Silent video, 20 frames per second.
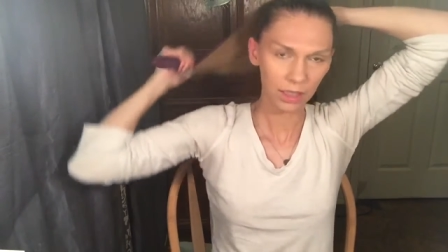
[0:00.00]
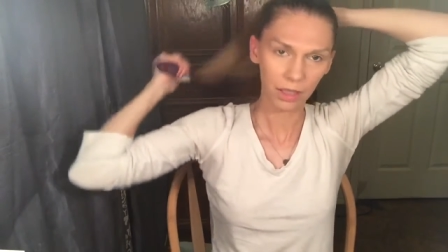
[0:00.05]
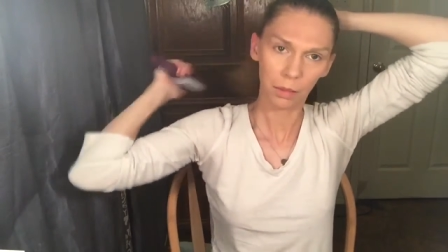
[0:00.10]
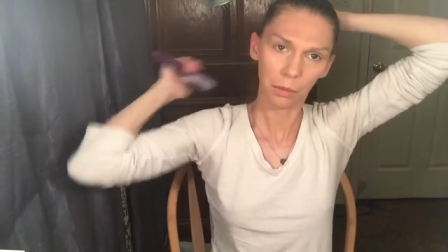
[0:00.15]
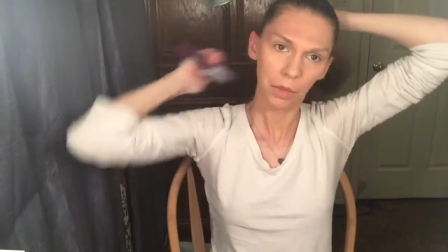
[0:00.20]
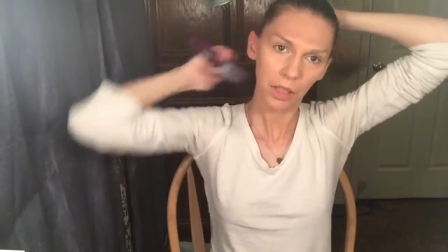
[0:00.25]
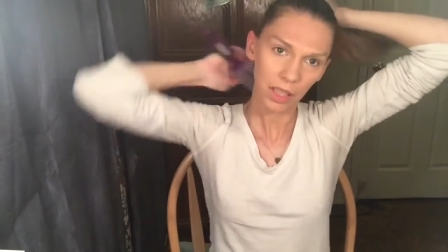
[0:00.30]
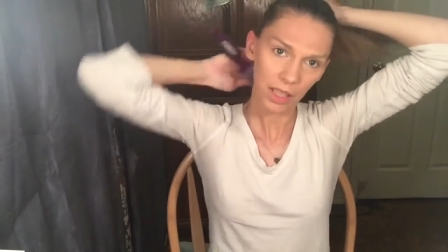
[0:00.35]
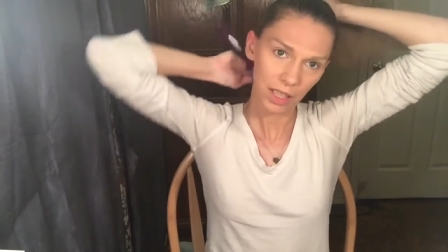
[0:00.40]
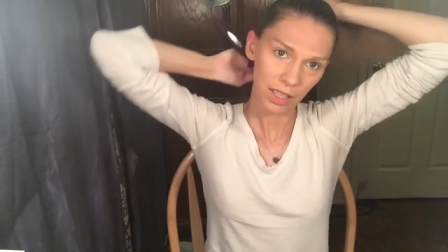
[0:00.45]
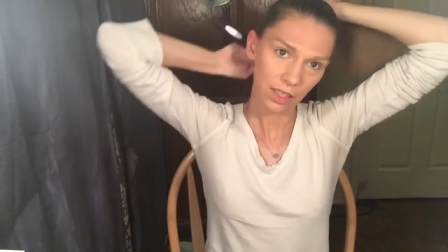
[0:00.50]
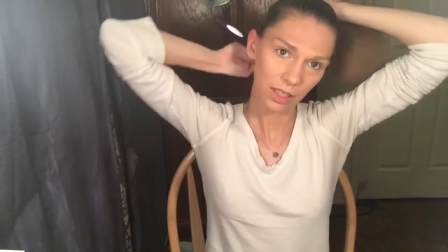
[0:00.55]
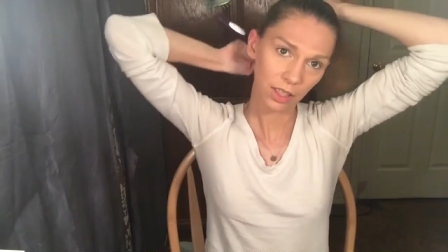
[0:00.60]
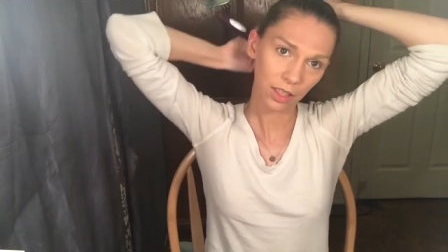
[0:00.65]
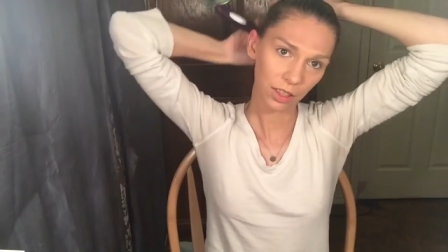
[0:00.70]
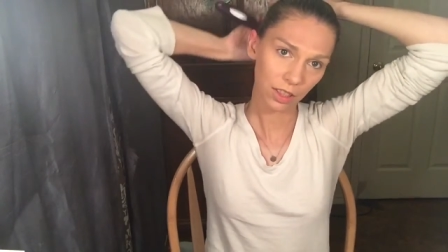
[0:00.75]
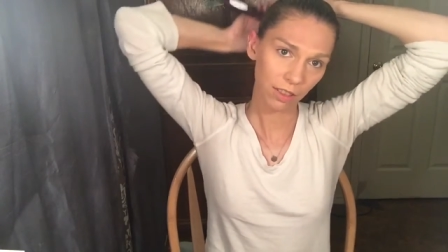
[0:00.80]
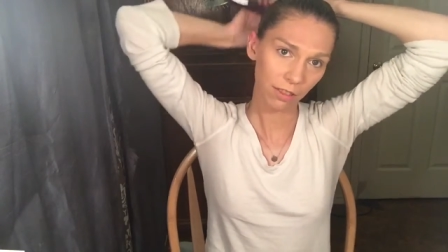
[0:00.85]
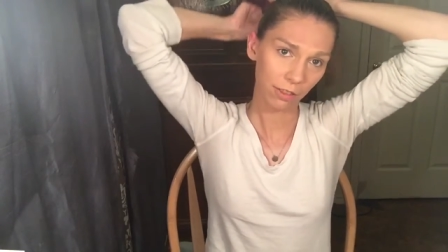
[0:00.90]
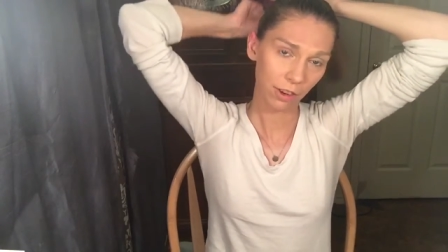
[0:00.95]
I'm gonna
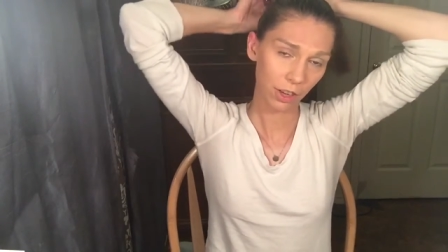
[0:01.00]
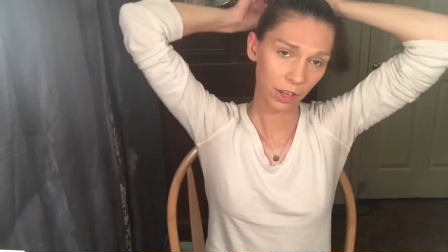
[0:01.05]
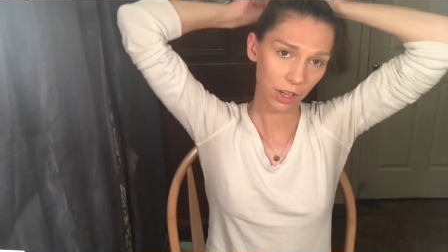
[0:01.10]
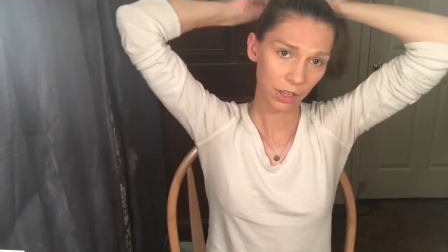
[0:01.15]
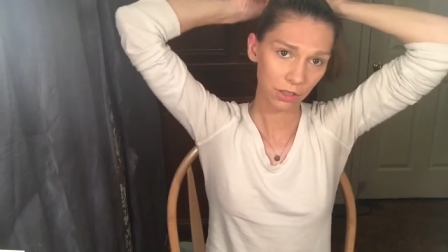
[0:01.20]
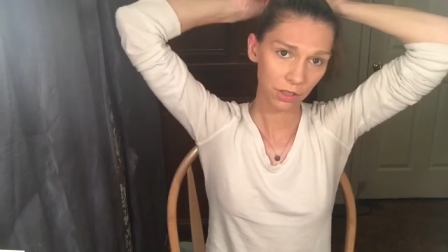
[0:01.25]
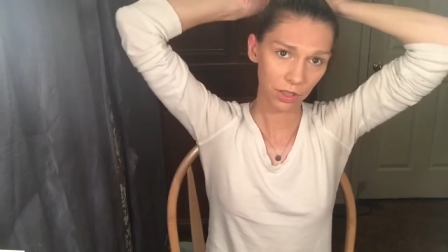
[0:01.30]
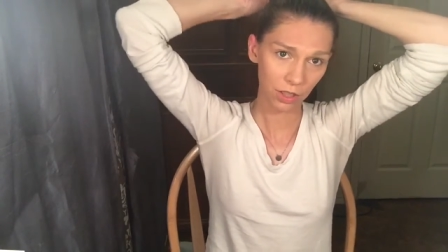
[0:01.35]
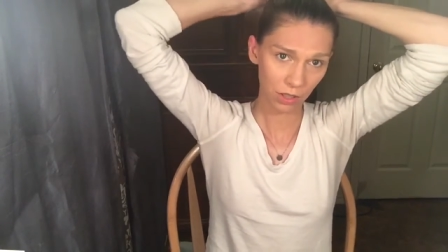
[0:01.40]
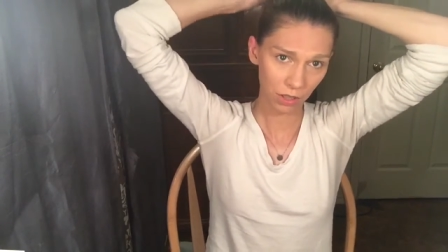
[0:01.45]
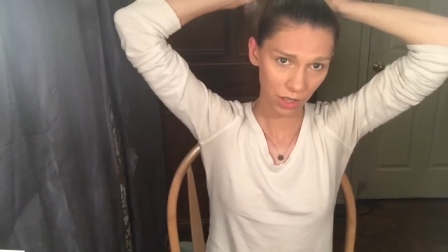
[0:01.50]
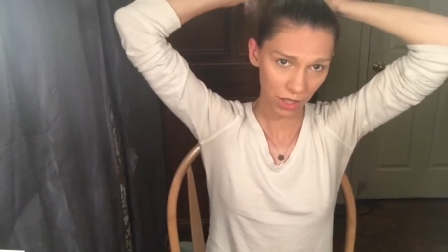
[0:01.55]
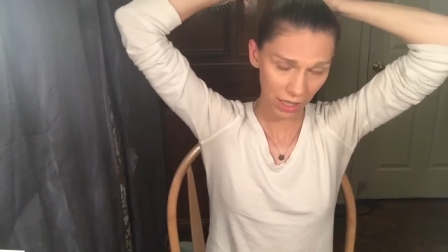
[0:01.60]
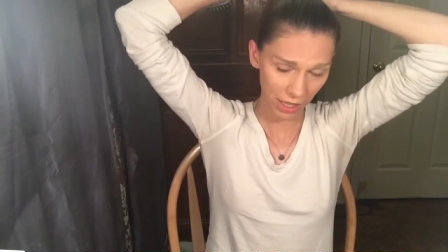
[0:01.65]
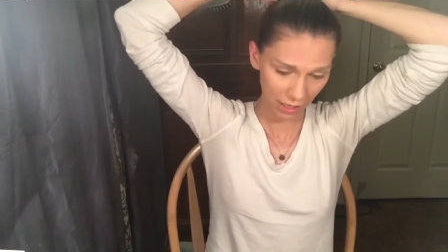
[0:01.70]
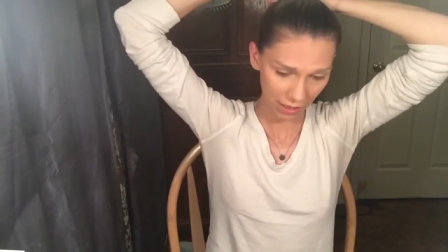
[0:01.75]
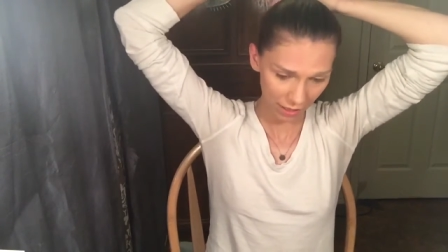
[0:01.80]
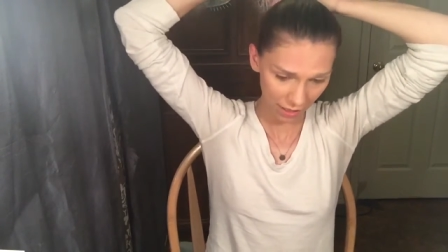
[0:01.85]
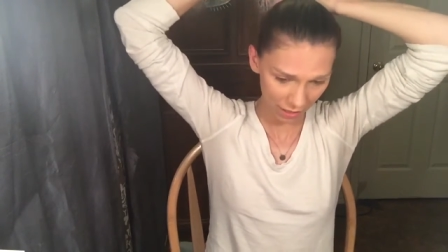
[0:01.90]
insert the photo so you guys